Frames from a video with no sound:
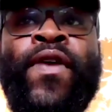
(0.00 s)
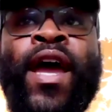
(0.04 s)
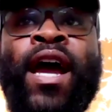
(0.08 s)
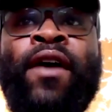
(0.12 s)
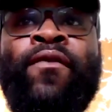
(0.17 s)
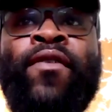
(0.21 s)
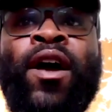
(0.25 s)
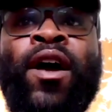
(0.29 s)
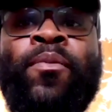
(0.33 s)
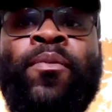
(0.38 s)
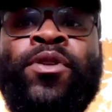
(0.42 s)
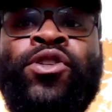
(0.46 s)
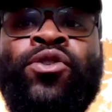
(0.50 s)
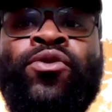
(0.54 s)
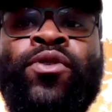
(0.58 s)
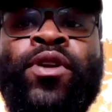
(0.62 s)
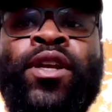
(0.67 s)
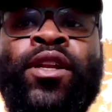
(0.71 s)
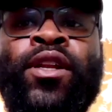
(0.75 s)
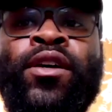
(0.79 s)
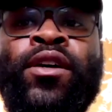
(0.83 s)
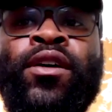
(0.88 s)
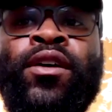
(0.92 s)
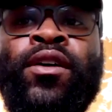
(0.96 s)
have the
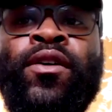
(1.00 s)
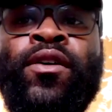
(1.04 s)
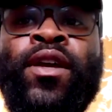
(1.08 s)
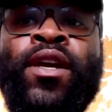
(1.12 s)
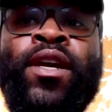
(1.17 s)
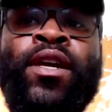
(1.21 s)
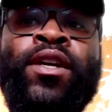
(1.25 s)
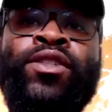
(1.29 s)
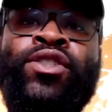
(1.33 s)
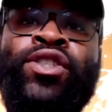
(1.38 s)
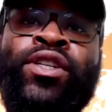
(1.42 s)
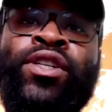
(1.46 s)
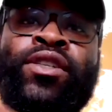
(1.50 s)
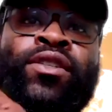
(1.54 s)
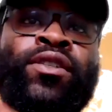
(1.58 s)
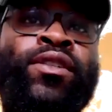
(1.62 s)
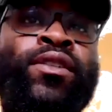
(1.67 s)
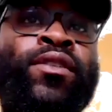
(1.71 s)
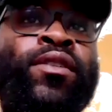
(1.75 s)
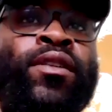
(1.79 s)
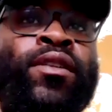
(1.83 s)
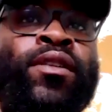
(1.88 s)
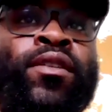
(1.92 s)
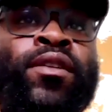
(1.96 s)
opportunity to
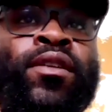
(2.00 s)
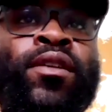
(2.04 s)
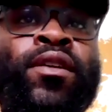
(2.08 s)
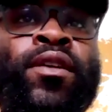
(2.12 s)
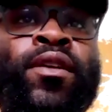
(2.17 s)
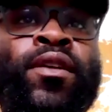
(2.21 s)
just